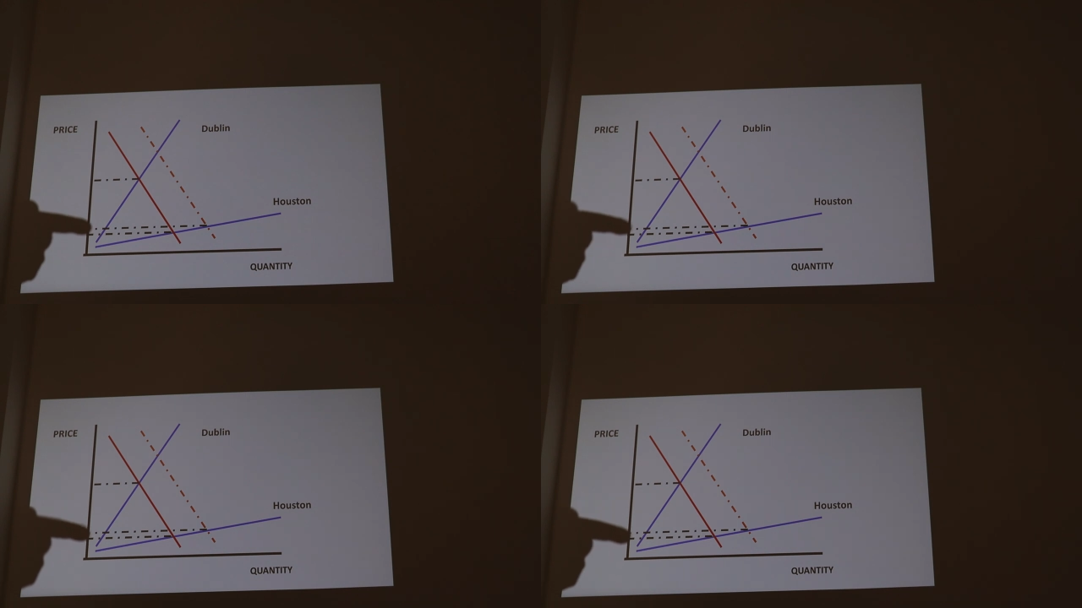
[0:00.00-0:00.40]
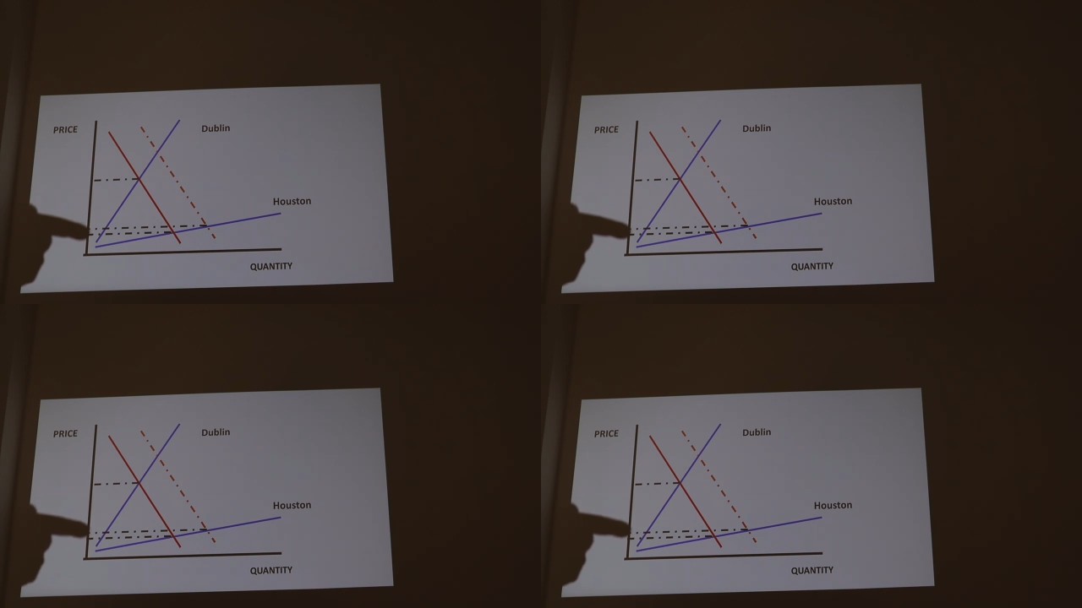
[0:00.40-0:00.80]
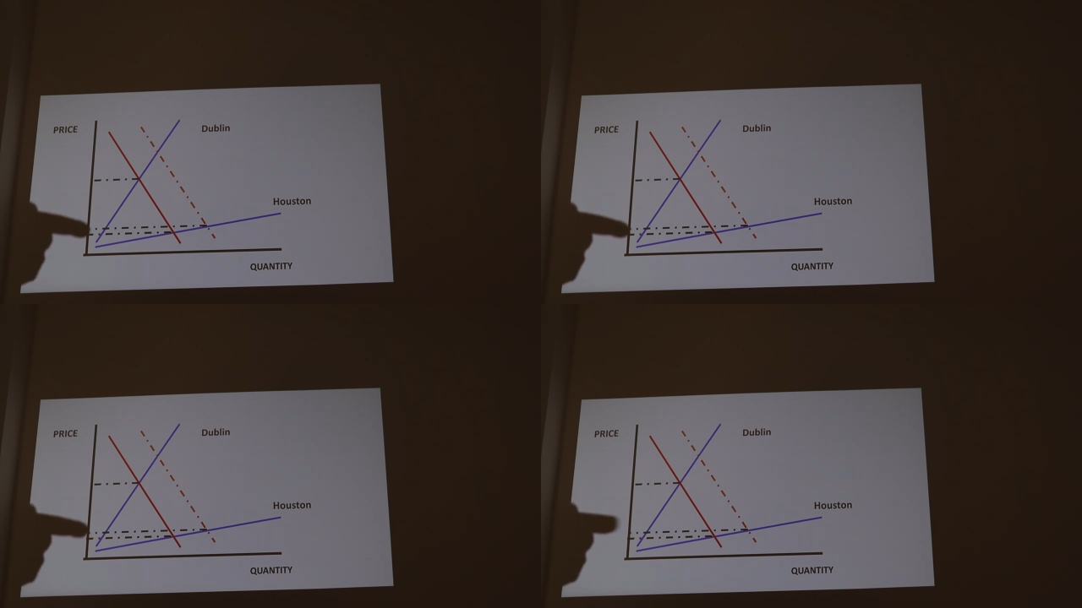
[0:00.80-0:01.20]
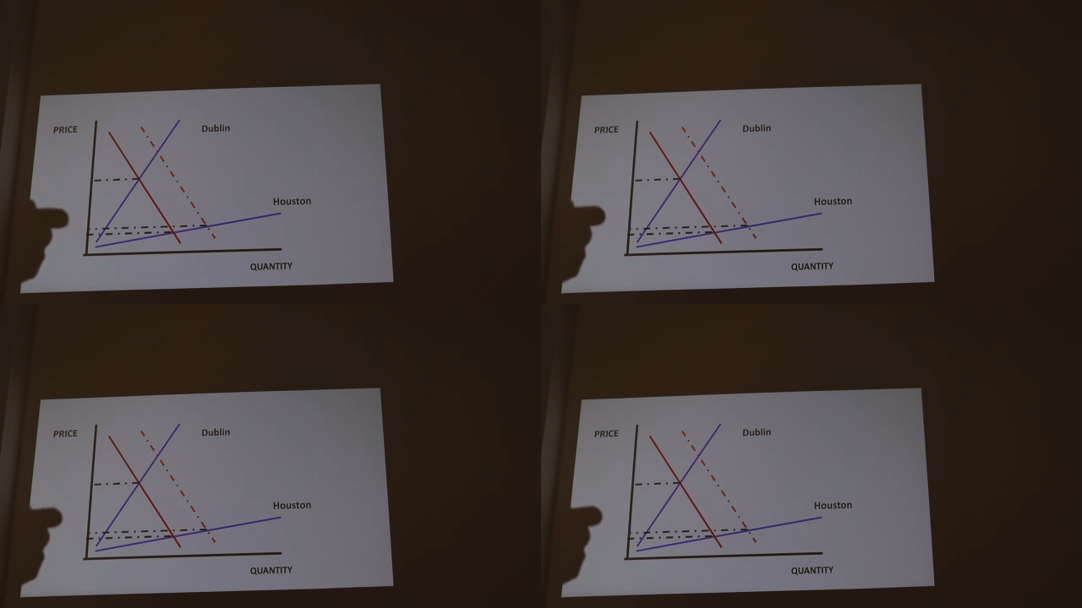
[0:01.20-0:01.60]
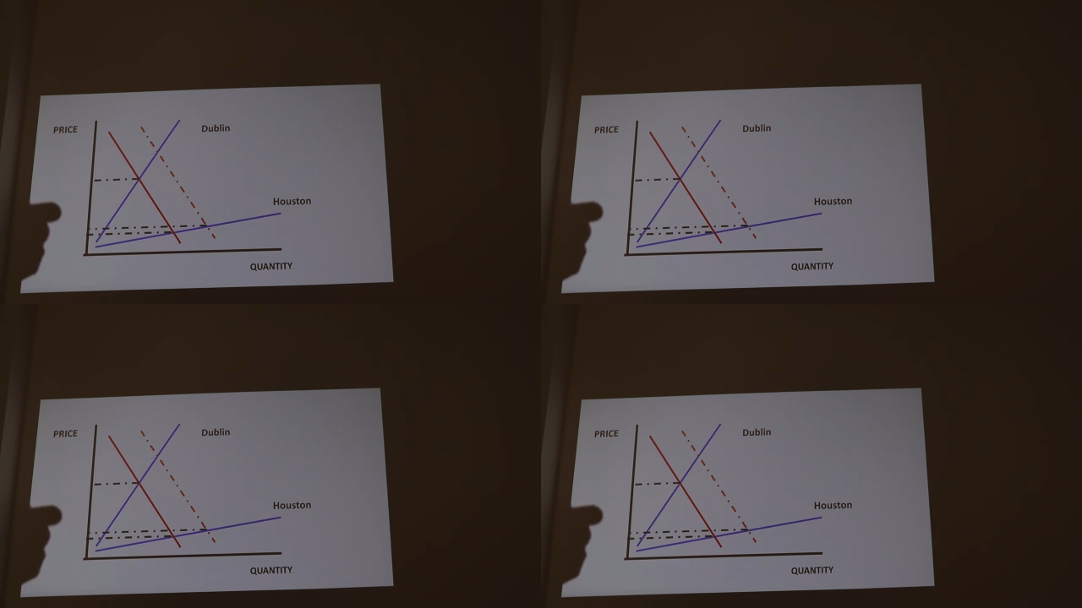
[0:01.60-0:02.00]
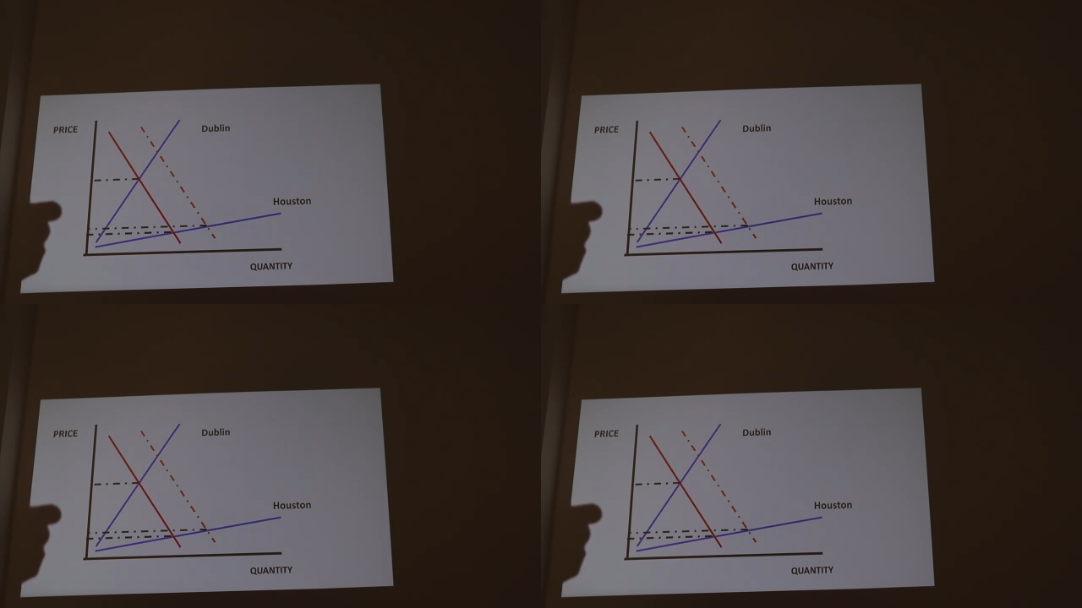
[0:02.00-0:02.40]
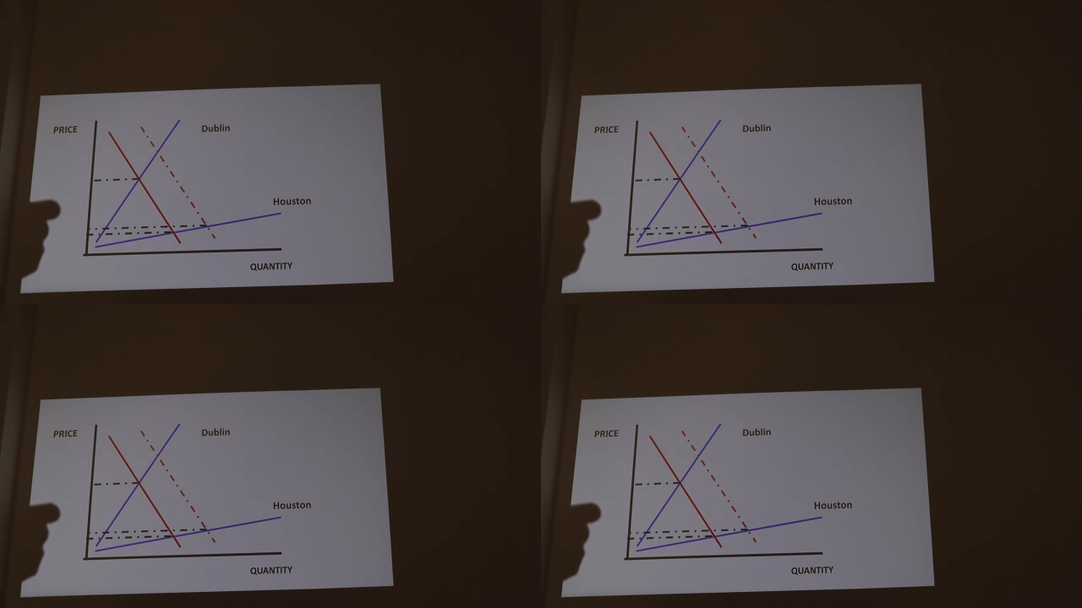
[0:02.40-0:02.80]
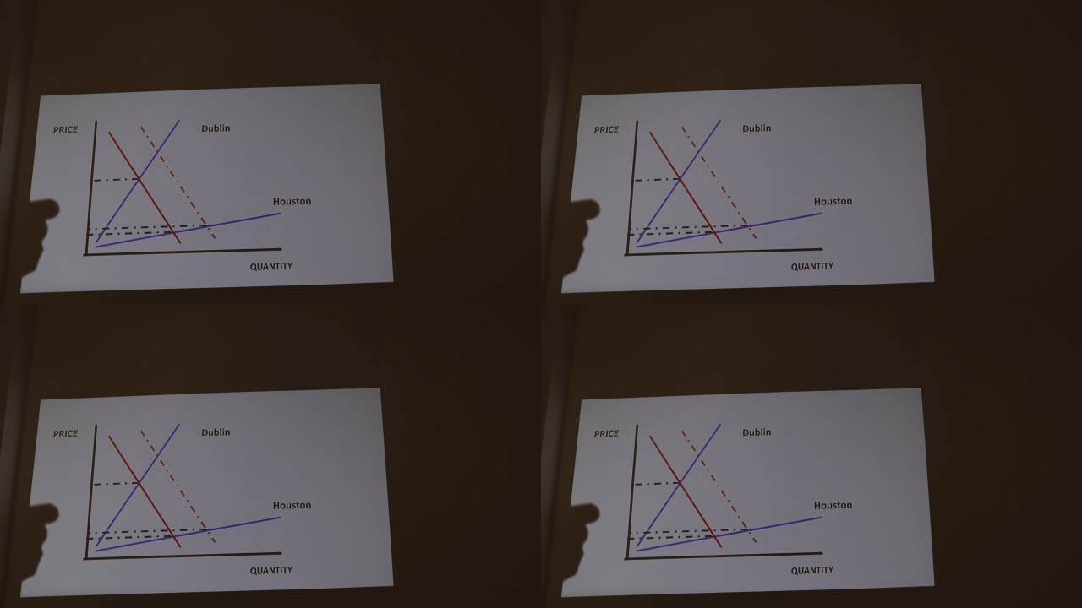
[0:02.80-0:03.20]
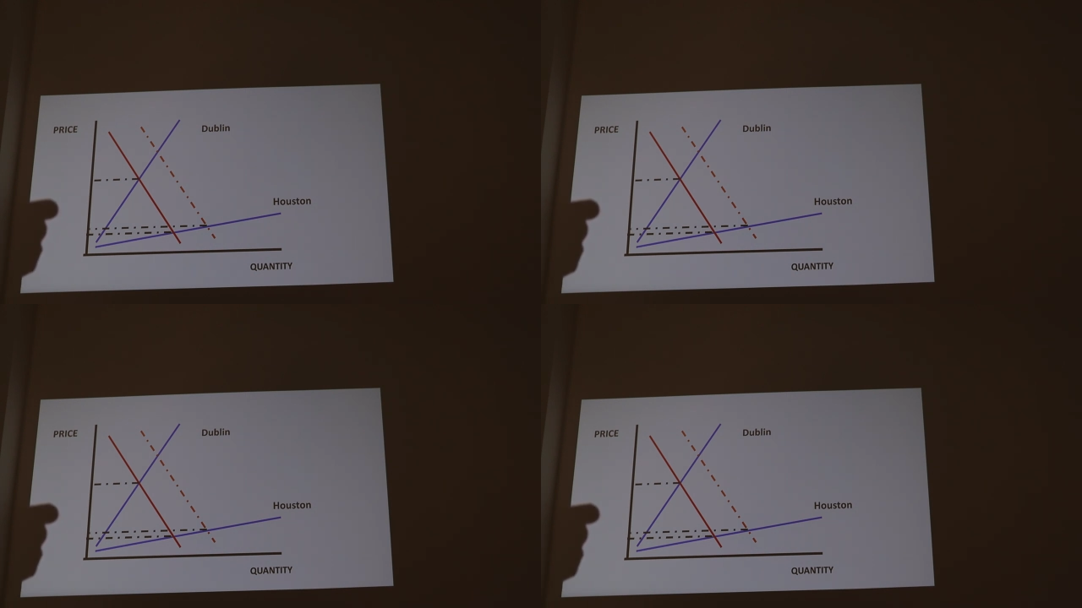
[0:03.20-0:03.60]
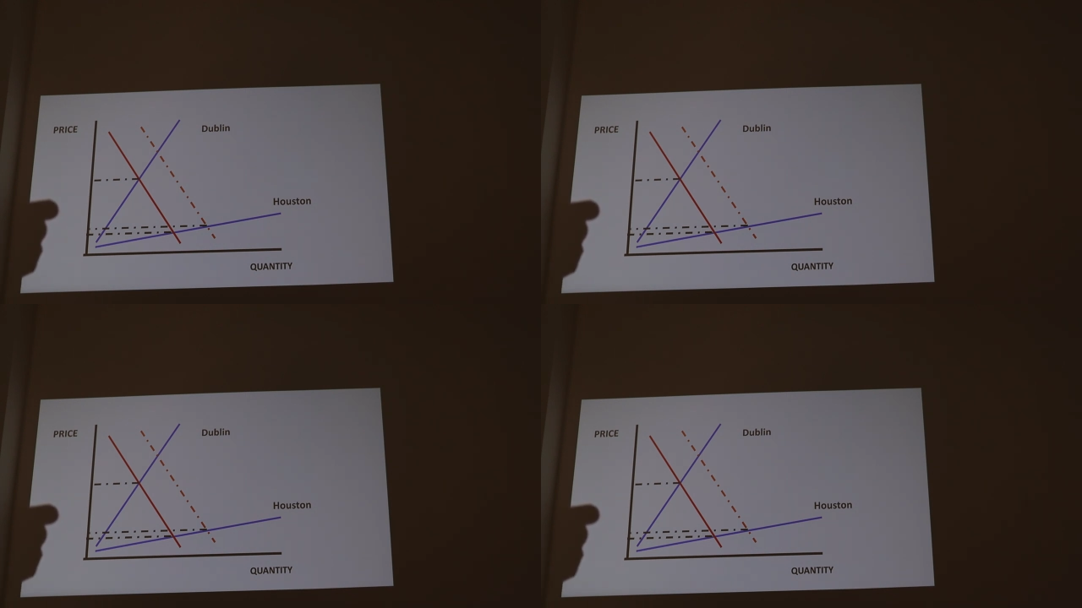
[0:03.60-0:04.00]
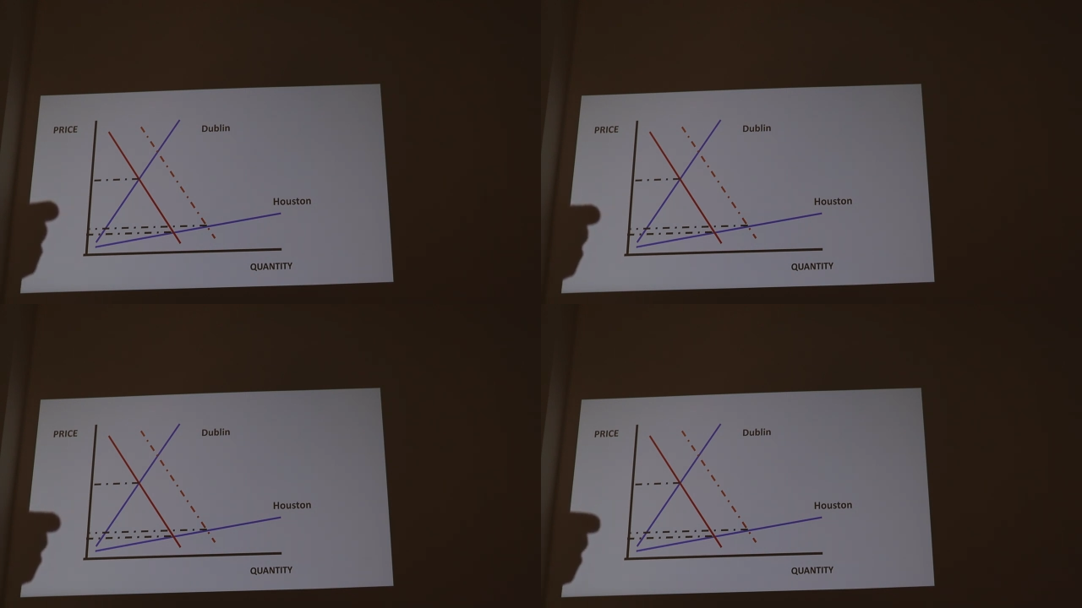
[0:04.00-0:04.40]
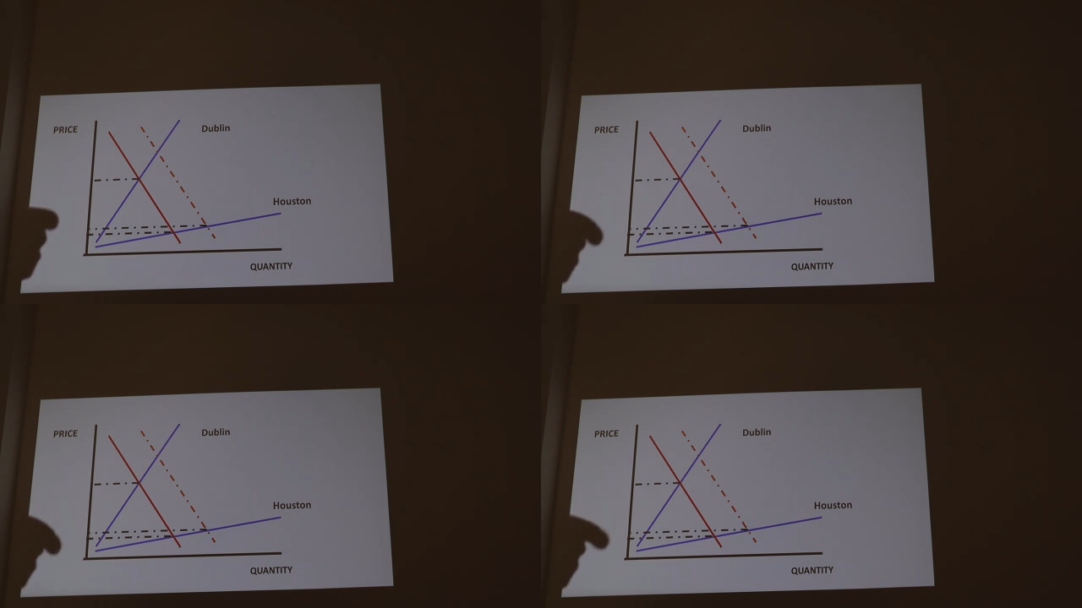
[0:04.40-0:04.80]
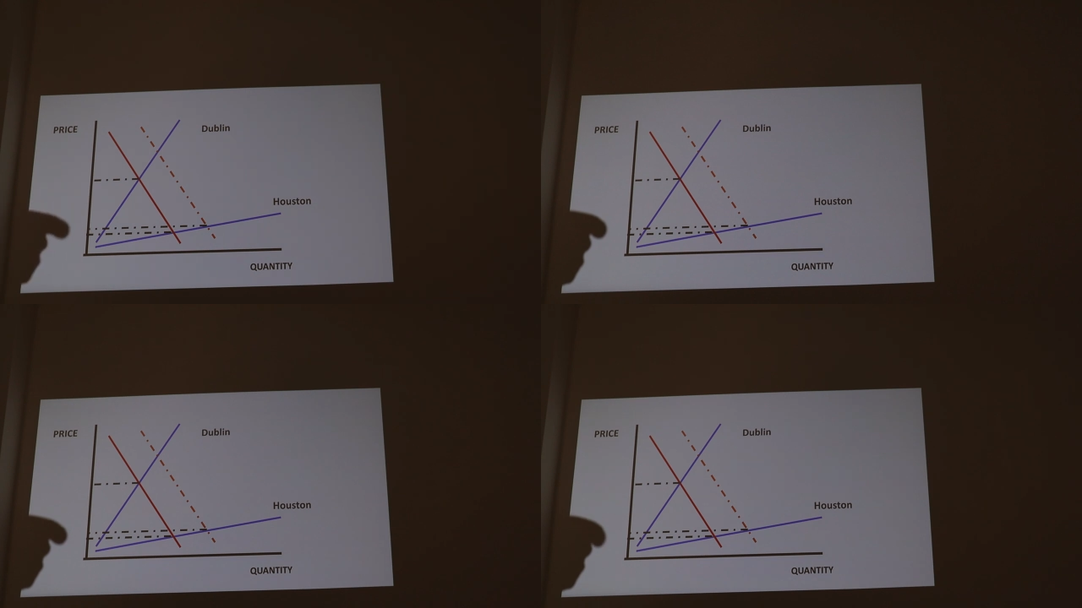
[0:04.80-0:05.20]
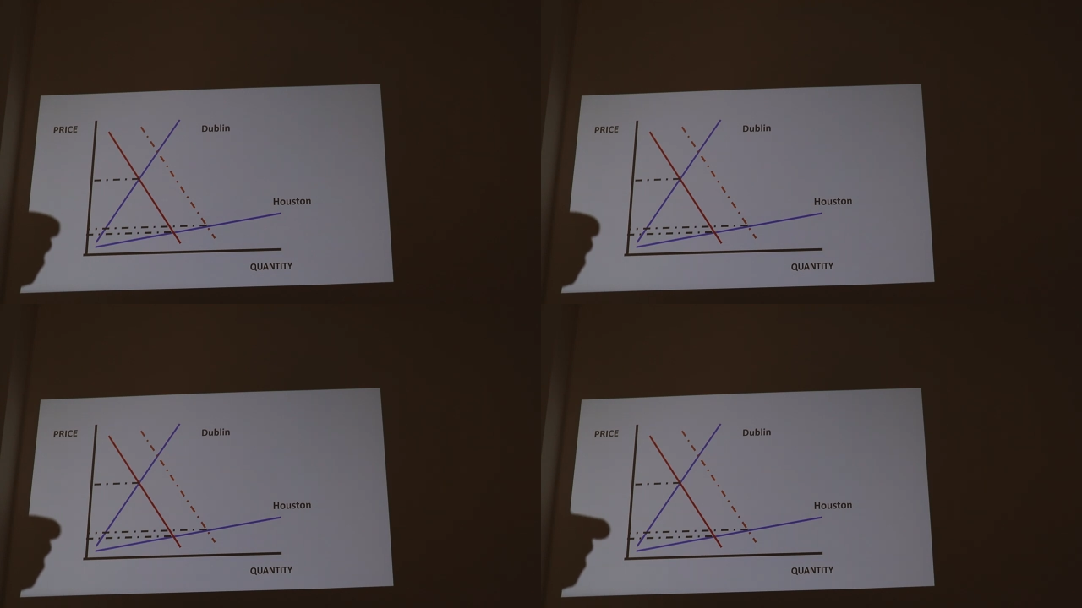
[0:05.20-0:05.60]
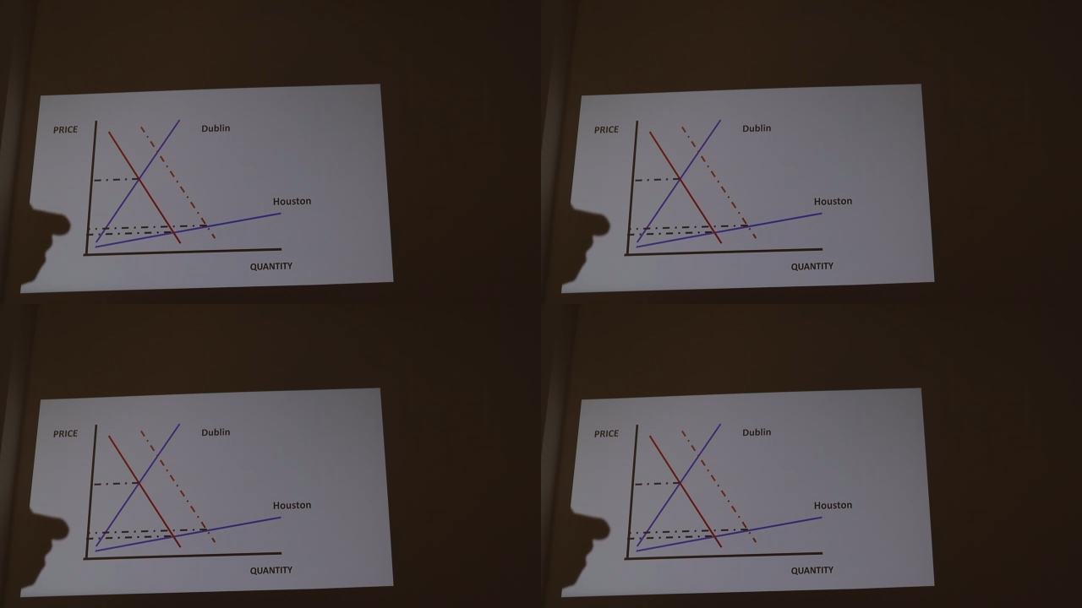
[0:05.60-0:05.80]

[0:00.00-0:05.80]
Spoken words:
No face is visible, so there are no lips to read.